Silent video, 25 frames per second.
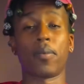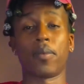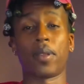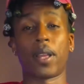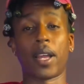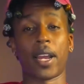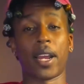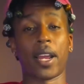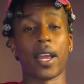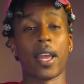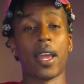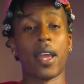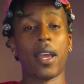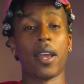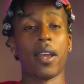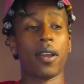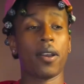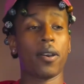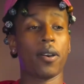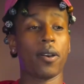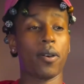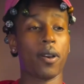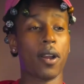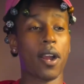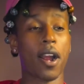Like
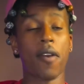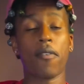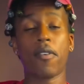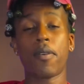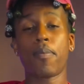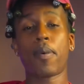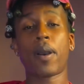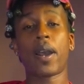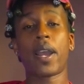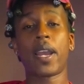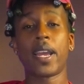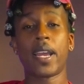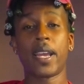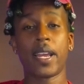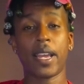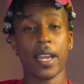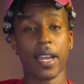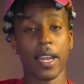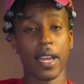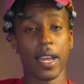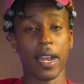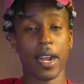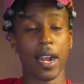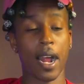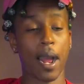everybody,
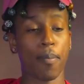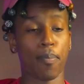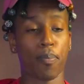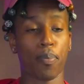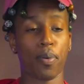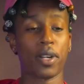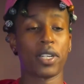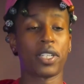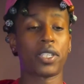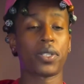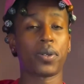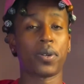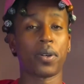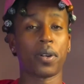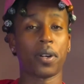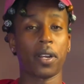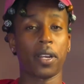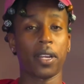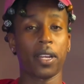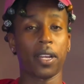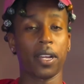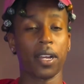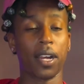and I'm pretty sure